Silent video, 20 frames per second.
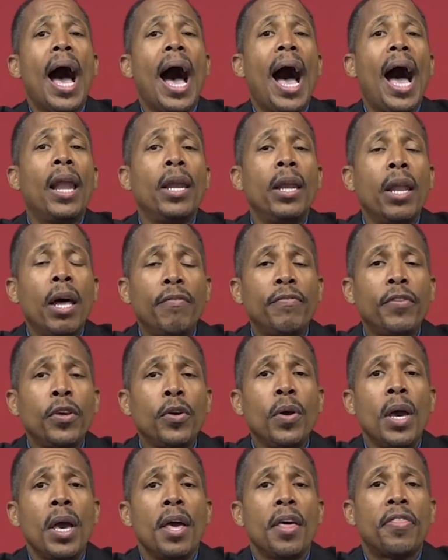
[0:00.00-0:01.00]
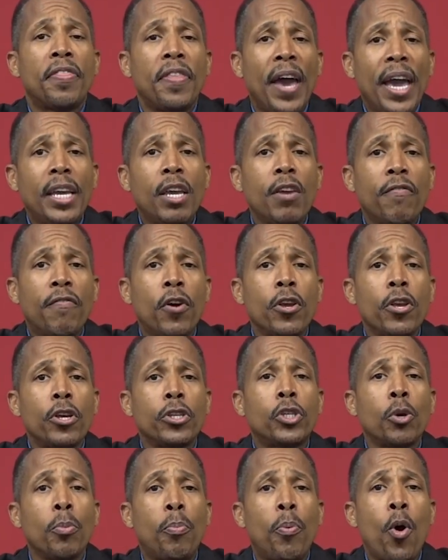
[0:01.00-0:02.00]
I love you. Thank you for your
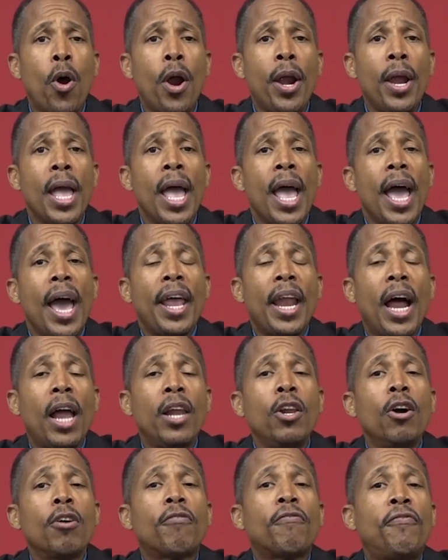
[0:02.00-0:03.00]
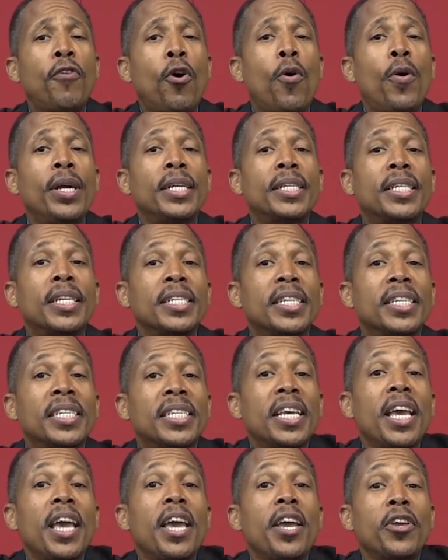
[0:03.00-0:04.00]
support. And I look forward to
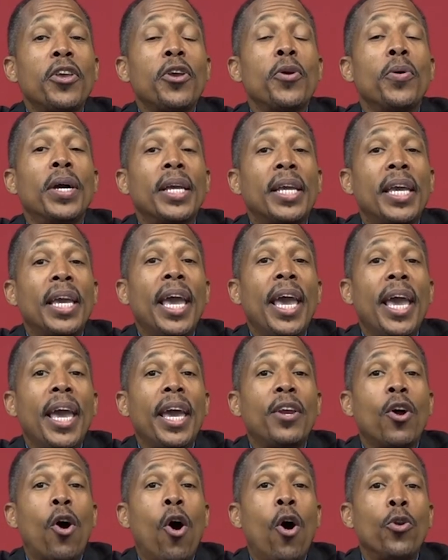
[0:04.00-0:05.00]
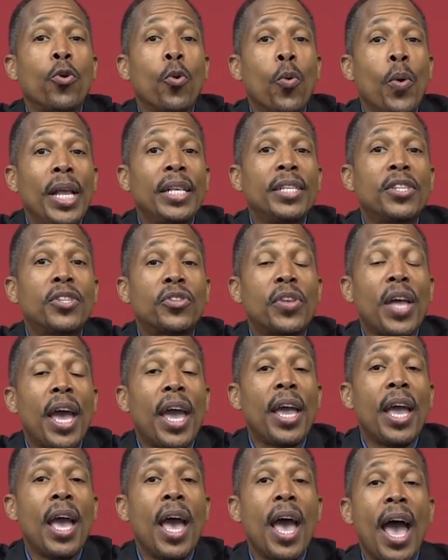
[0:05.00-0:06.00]
seeing you again on
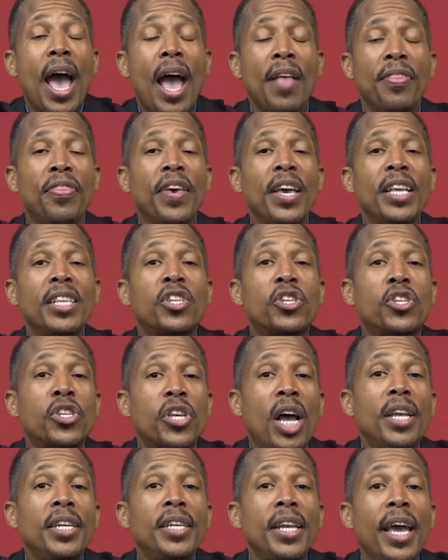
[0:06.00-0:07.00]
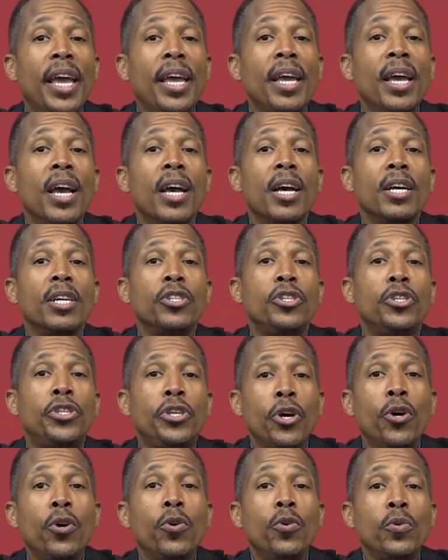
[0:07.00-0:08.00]
Wednesday and then Sunday,
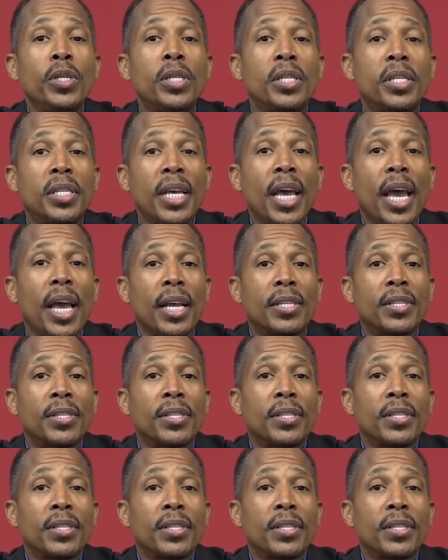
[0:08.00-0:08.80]
June 6th.